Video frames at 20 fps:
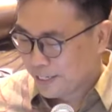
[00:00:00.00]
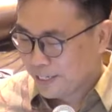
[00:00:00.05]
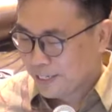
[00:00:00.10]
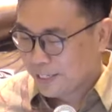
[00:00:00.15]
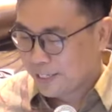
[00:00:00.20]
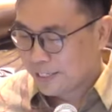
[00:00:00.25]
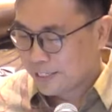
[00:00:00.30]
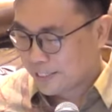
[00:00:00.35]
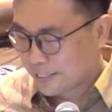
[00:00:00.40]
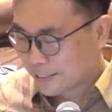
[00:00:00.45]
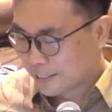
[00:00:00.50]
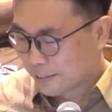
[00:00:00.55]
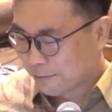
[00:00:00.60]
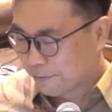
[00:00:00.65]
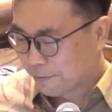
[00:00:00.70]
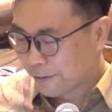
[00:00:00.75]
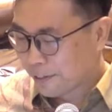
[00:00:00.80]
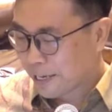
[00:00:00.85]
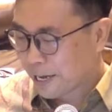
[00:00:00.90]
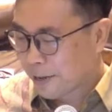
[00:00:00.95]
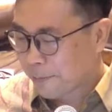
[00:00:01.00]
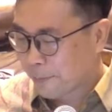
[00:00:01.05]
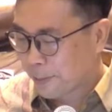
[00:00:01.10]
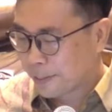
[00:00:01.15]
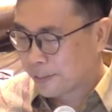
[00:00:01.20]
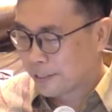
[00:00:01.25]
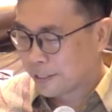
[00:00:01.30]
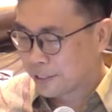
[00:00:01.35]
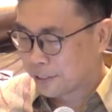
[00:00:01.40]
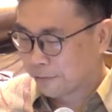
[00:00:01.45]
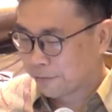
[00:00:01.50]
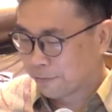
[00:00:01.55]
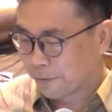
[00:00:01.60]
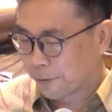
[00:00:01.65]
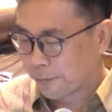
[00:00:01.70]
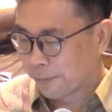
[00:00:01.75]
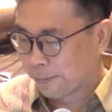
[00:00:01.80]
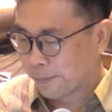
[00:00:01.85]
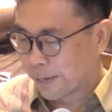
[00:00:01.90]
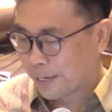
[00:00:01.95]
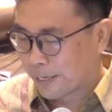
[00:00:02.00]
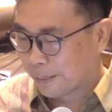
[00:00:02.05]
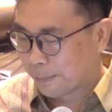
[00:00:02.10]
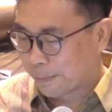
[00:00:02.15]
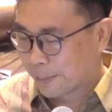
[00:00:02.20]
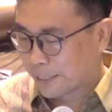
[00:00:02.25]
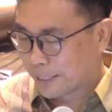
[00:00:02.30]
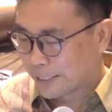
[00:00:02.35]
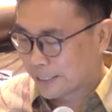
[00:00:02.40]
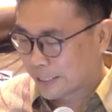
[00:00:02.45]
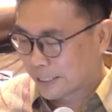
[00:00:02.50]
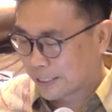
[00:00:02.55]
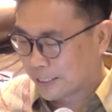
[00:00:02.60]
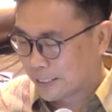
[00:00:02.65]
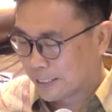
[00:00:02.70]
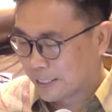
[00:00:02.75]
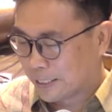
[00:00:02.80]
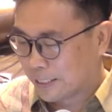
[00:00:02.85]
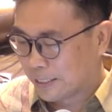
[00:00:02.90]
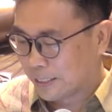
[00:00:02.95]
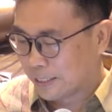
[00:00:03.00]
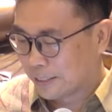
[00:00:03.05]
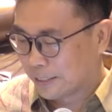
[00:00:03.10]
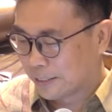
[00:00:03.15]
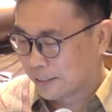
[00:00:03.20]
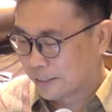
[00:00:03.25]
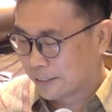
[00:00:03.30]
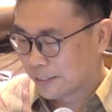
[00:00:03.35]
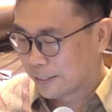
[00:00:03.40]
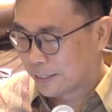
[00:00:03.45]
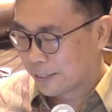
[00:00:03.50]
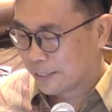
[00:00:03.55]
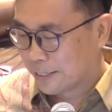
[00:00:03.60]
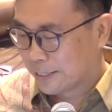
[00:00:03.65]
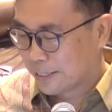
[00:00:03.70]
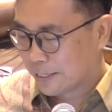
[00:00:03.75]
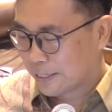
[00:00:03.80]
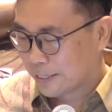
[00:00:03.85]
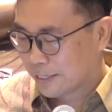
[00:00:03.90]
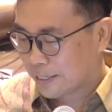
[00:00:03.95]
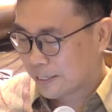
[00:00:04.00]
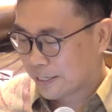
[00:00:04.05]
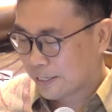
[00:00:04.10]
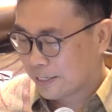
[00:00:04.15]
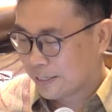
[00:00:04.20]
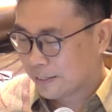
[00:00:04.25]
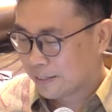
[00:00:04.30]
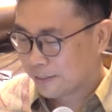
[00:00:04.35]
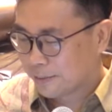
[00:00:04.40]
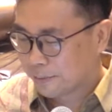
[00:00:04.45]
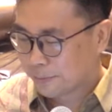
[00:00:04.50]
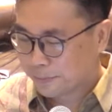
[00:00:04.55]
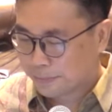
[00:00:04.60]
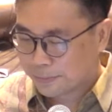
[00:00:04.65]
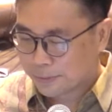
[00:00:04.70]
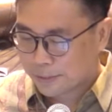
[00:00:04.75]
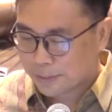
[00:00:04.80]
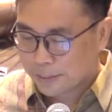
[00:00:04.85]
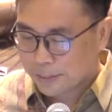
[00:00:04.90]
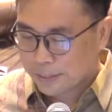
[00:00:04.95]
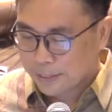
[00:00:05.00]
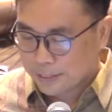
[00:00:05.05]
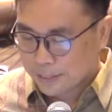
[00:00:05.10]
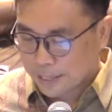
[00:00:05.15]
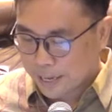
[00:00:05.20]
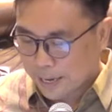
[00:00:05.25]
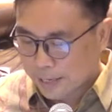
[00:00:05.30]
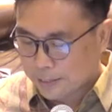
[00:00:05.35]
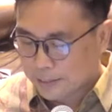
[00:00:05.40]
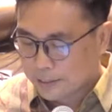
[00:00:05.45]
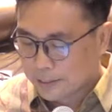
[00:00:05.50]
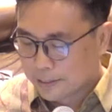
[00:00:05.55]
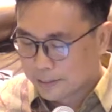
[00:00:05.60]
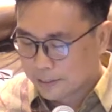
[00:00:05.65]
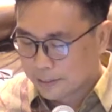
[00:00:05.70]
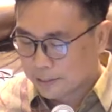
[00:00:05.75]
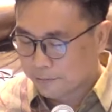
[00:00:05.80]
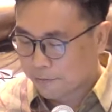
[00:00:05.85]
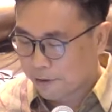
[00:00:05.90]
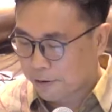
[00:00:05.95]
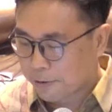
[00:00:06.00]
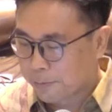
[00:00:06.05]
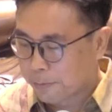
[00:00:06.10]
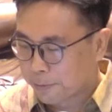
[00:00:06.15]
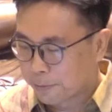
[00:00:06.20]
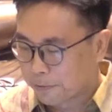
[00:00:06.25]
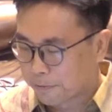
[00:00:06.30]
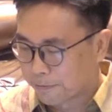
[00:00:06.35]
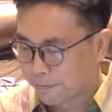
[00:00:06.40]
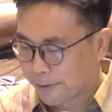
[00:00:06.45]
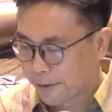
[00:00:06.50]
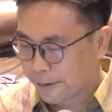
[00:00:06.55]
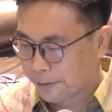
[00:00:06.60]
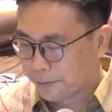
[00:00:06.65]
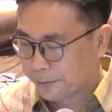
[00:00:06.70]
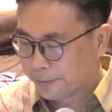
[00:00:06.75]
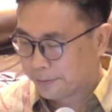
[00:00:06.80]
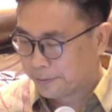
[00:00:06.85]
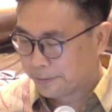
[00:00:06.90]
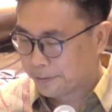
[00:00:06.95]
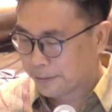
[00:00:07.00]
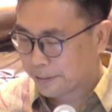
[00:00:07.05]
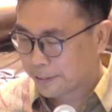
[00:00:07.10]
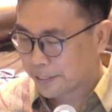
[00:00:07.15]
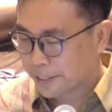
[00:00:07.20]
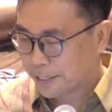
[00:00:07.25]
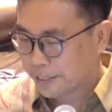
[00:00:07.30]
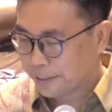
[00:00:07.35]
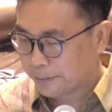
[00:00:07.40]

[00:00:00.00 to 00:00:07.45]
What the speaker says: It's a different kind of meditation from Anapanasati. Okay? The idea is very profound. Okay?